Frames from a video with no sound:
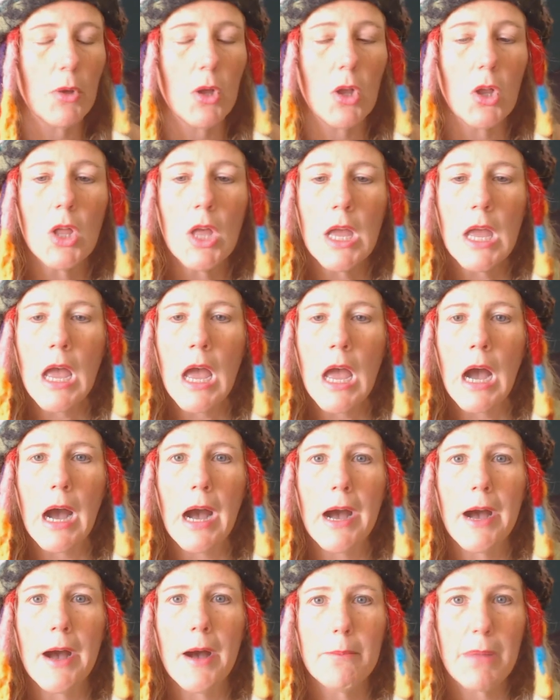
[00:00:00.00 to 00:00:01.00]
people
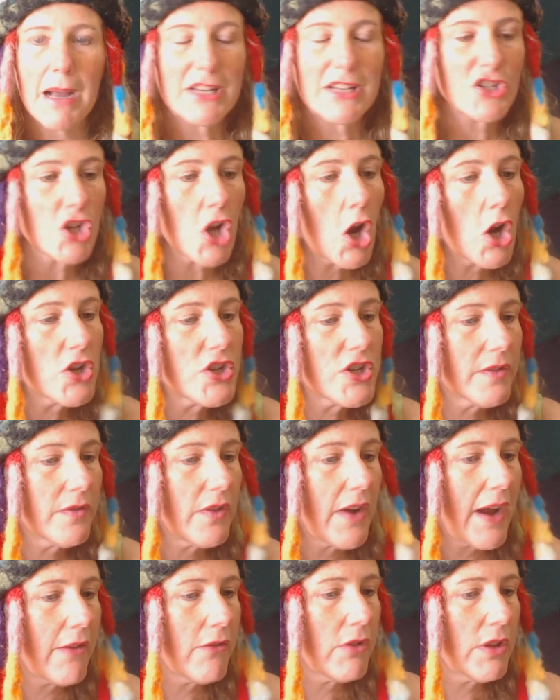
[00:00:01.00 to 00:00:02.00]
by charging
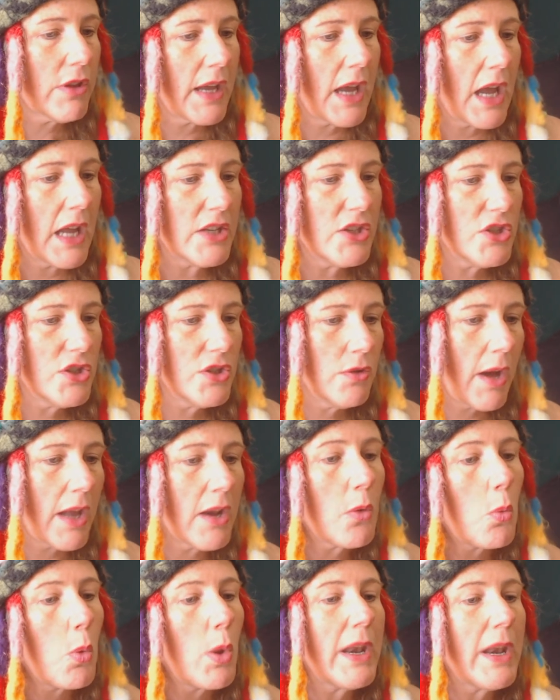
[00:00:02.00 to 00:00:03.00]
for everything I do.
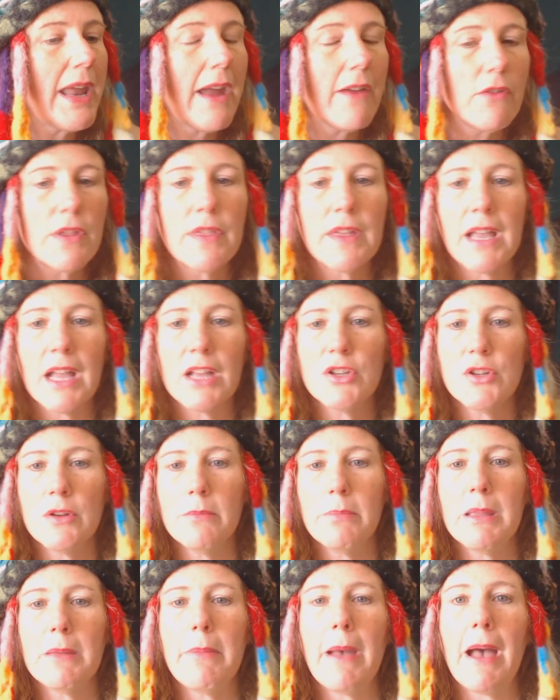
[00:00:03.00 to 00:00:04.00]
I don't want everything I
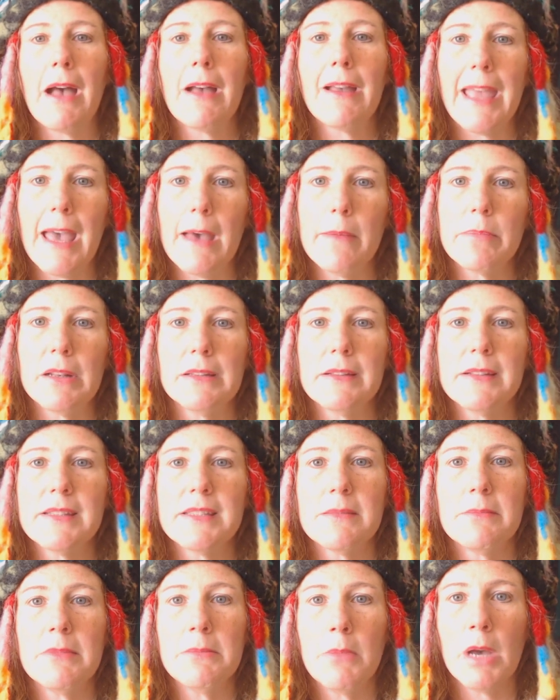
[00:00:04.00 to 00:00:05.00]
do to be about
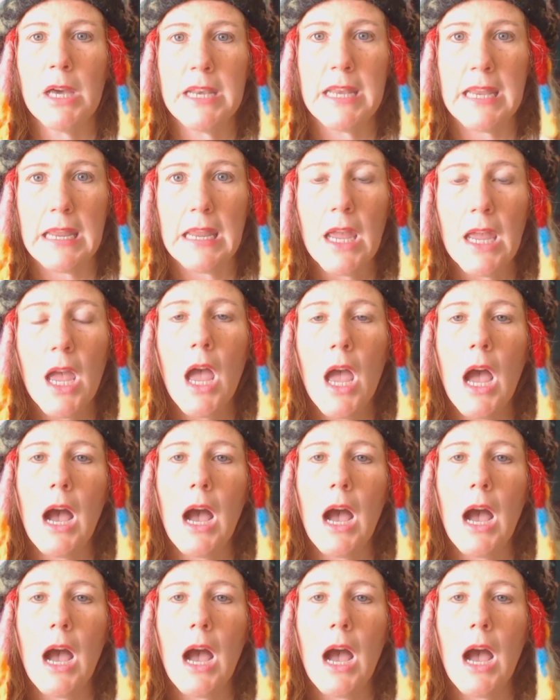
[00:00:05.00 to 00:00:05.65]
capitalism and money.